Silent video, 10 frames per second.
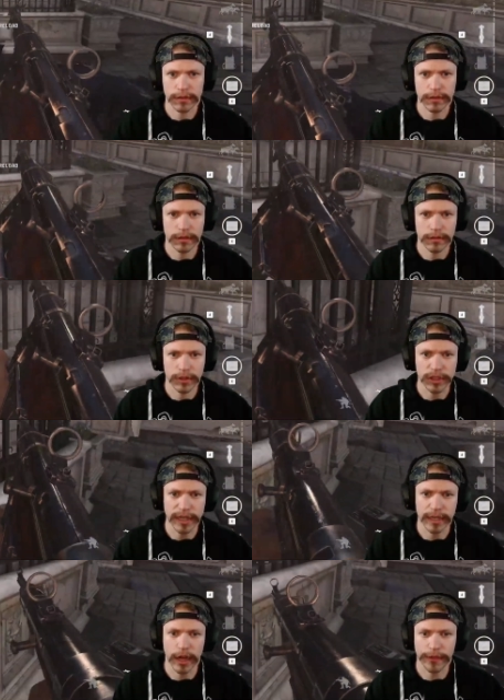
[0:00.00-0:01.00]
The
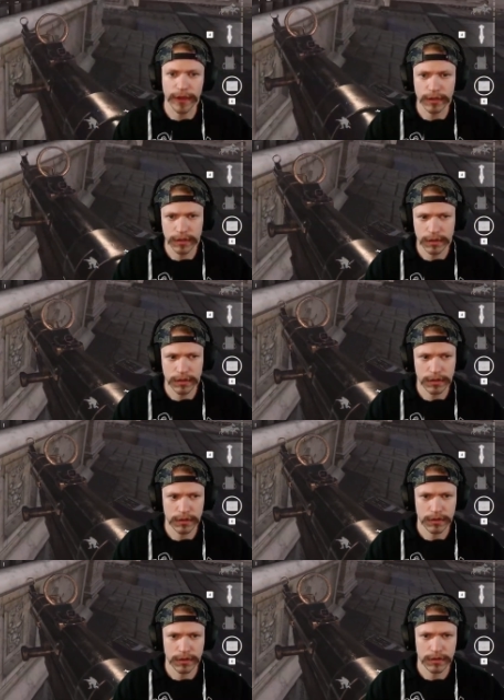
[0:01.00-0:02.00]
footsteps seem to be very
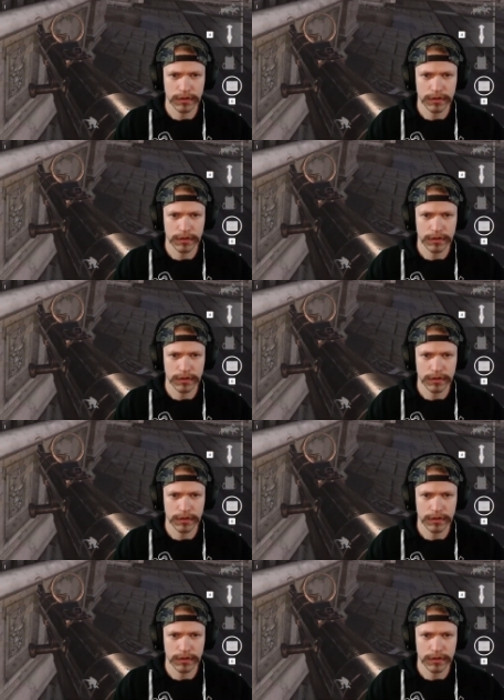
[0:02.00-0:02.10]
quiet, and